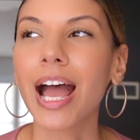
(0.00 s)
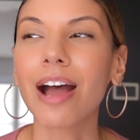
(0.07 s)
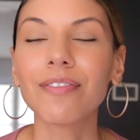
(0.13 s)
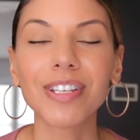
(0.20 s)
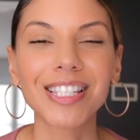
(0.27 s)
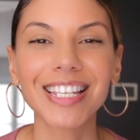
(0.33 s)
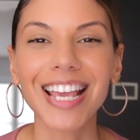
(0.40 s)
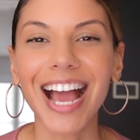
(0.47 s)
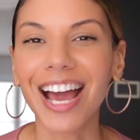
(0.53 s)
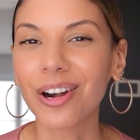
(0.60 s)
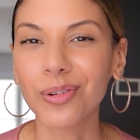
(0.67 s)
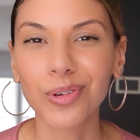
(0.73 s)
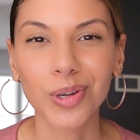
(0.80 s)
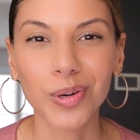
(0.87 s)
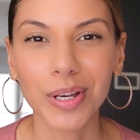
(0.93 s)
Obviously, I
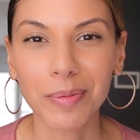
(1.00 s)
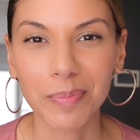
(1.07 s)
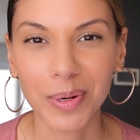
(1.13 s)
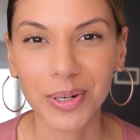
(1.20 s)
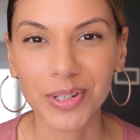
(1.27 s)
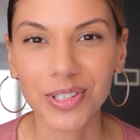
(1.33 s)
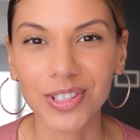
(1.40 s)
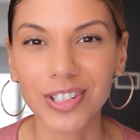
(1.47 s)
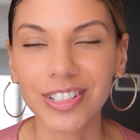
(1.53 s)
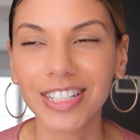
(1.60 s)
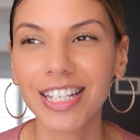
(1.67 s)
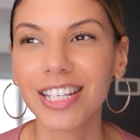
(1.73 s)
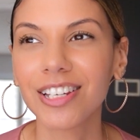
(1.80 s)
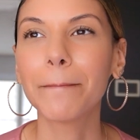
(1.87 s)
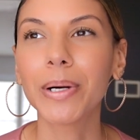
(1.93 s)
don't know him
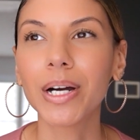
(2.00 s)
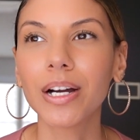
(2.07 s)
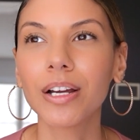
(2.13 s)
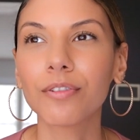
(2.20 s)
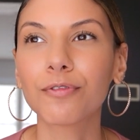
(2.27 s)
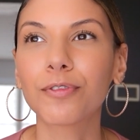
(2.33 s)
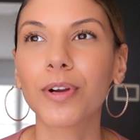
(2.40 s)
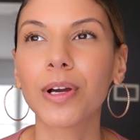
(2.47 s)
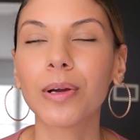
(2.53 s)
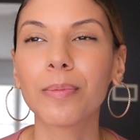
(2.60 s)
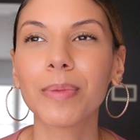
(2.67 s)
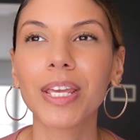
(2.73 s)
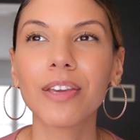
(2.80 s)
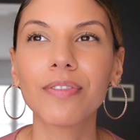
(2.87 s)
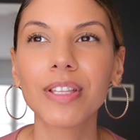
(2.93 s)
personally, but
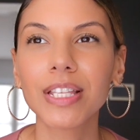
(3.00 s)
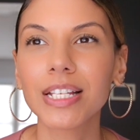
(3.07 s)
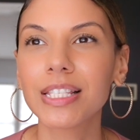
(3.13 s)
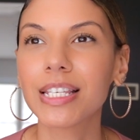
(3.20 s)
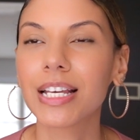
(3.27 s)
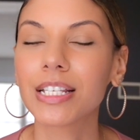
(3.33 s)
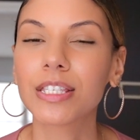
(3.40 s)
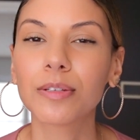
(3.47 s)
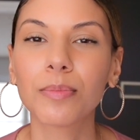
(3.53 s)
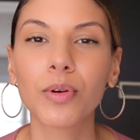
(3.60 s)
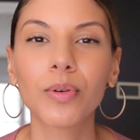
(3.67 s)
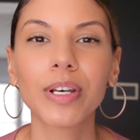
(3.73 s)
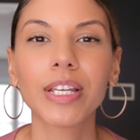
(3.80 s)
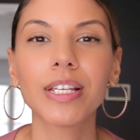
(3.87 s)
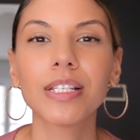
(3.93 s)
from even the
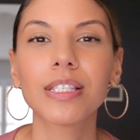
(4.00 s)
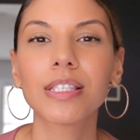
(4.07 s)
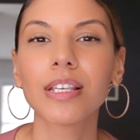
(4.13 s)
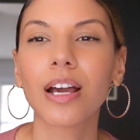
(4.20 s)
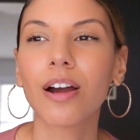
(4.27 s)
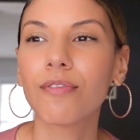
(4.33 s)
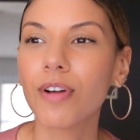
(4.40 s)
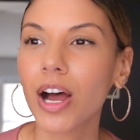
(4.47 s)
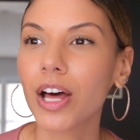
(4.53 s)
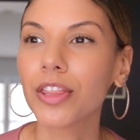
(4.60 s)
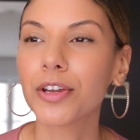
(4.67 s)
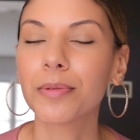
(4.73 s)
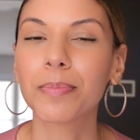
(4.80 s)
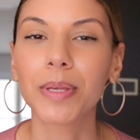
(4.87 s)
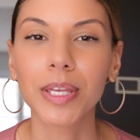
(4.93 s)
testimonies of
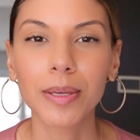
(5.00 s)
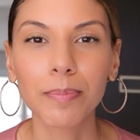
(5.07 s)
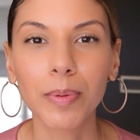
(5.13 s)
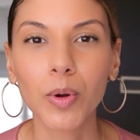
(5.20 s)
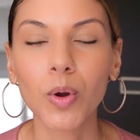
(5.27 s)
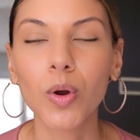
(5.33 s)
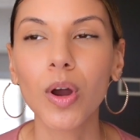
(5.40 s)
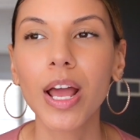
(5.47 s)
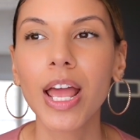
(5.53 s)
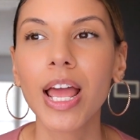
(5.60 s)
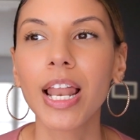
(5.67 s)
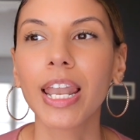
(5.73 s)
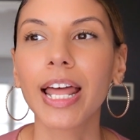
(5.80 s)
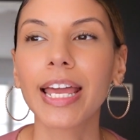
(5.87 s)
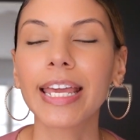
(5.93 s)
other people,
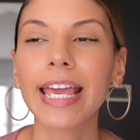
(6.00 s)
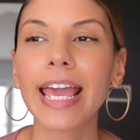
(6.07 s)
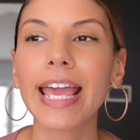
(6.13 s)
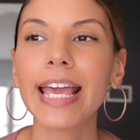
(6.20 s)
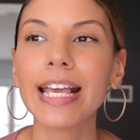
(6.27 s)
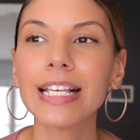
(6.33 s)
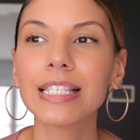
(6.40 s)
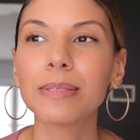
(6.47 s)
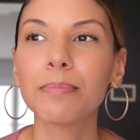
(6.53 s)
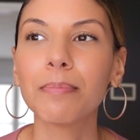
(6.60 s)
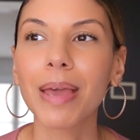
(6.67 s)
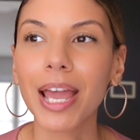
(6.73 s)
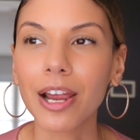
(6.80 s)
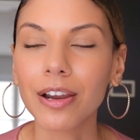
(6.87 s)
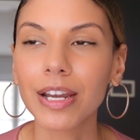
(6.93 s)
like his
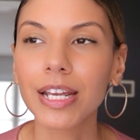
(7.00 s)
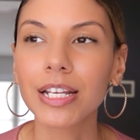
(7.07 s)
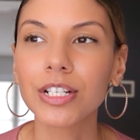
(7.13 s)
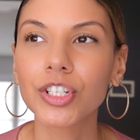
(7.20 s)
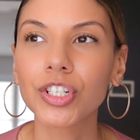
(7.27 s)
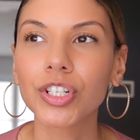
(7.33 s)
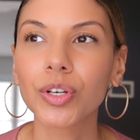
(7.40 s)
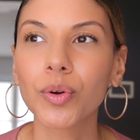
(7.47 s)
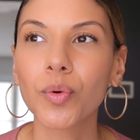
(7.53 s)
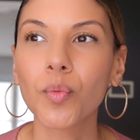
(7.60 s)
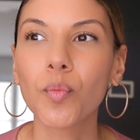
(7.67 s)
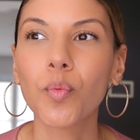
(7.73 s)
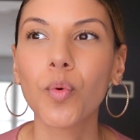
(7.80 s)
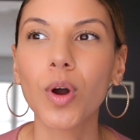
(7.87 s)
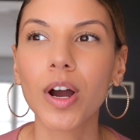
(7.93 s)
marriage
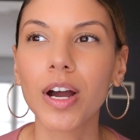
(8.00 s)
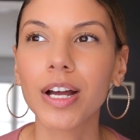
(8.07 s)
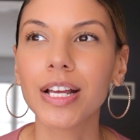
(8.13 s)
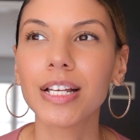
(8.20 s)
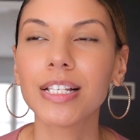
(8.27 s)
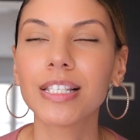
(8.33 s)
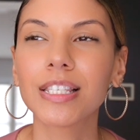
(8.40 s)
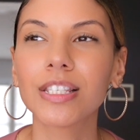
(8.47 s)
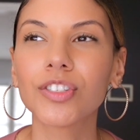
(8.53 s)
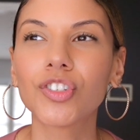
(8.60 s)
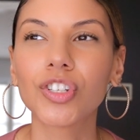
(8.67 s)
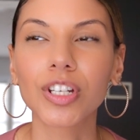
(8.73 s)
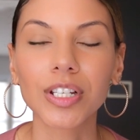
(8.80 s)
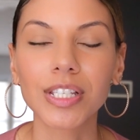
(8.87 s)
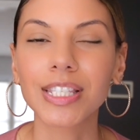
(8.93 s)
was
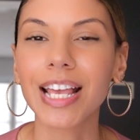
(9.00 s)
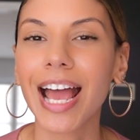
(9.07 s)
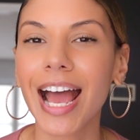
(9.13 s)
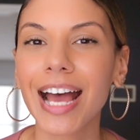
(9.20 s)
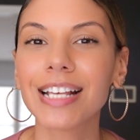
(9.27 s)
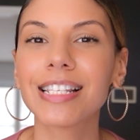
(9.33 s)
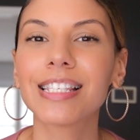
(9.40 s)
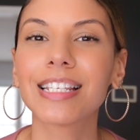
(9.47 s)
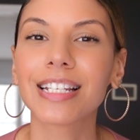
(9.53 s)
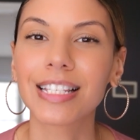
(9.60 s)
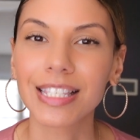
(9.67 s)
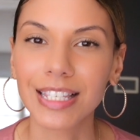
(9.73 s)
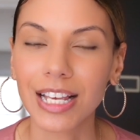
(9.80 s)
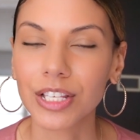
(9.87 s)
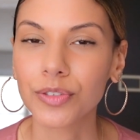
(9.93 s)
just as
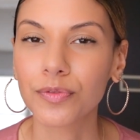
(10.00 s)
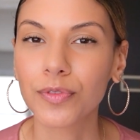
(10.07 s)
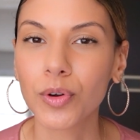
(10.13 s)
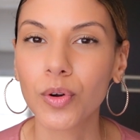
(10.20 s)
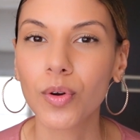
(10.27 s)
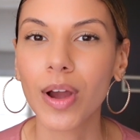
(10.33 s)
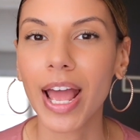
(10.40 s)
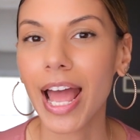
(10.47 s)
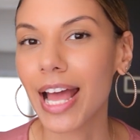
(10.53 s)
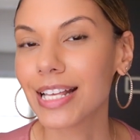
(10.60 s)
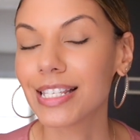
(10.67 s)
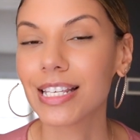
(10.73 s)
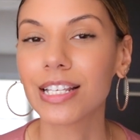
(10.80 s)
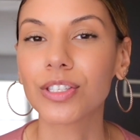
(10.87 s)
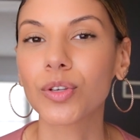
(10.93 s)
successful
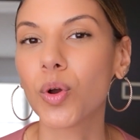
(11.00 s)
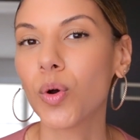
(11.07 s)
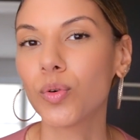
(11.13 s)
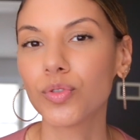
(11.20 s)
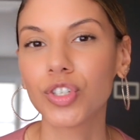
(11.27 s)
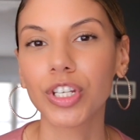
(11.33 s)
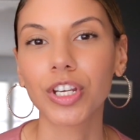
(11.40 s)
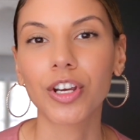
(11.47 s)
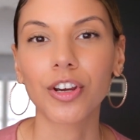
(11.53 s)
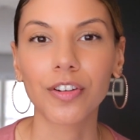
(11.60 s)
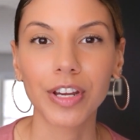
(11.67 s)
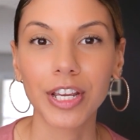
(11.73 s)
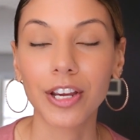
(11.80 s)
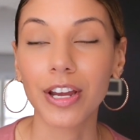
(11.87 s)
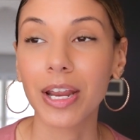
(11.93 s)
as his coaching
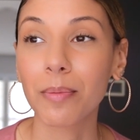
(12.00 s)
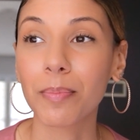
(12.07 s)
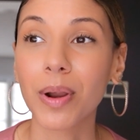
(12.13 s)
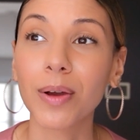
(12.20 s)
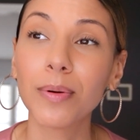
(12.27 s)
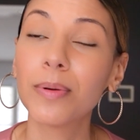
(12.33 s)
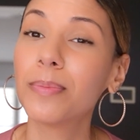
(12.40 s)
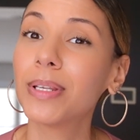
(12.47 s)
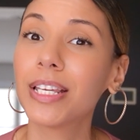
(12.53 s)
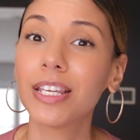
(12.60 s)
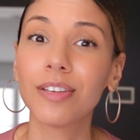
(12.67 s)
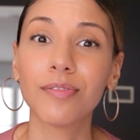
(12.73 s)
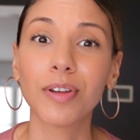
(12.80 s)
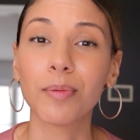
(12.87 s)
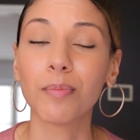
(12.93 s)
career and probably
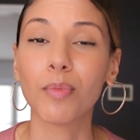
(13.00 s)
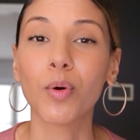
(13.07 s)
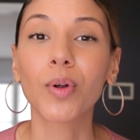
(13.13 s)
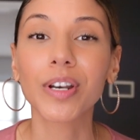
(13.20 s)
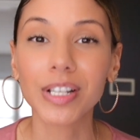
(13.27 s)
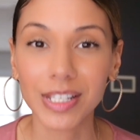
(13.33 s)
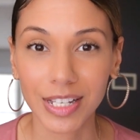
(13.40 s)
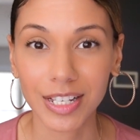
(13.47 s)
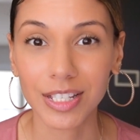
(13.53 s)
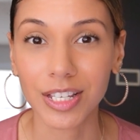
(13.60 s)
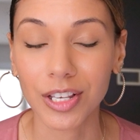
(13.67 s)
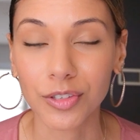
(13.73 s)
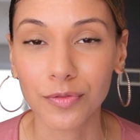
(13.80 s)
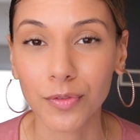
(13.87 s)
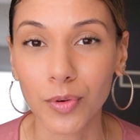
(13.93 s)
even more
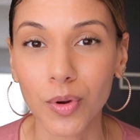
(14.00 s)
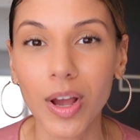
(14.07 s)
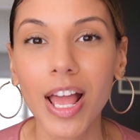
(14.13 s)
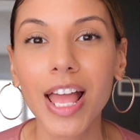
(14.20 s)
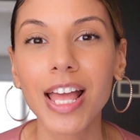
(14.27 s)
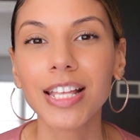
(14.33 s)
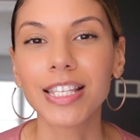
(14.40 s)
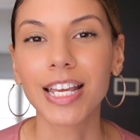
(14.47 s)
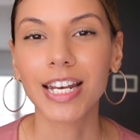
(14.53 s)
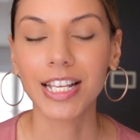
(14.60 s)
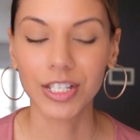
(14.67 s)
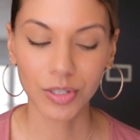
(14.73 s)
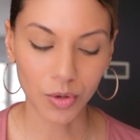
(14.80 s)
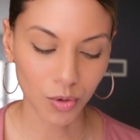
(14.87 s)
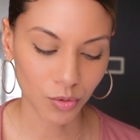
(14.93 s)
successful than
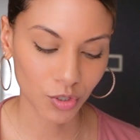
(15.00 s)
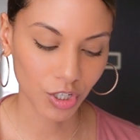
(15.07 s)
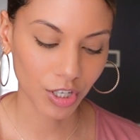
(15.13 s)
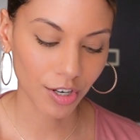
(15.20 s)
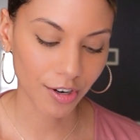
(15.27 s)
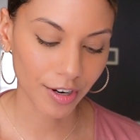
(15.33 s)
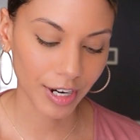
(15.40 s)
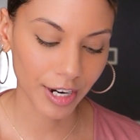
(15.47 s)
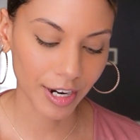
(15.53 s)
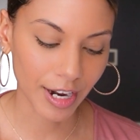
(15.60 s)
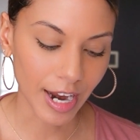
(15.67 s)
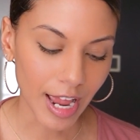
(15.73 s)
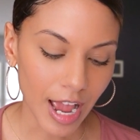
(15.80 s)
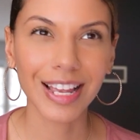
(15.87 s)
his coaching career.